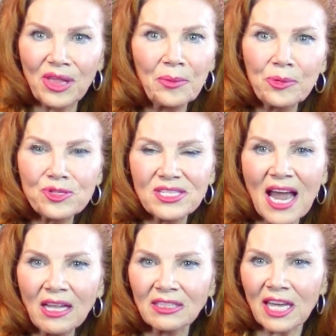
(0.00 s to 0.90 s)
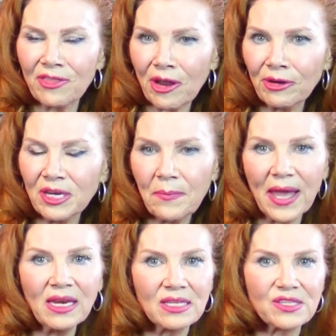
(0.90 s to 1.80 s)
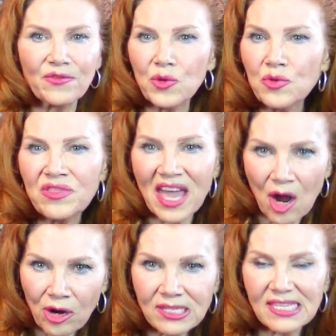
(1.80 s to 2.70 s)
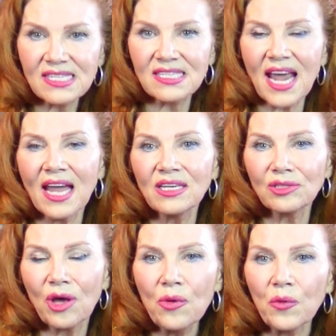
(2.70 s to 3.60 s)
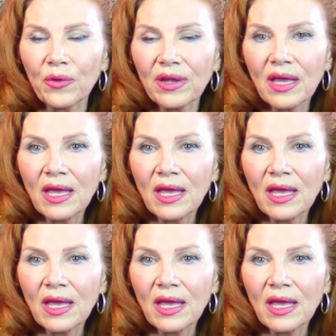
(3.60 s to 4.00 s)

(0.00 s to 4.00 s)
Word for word: their personality, their independence of who they are as they stand alone.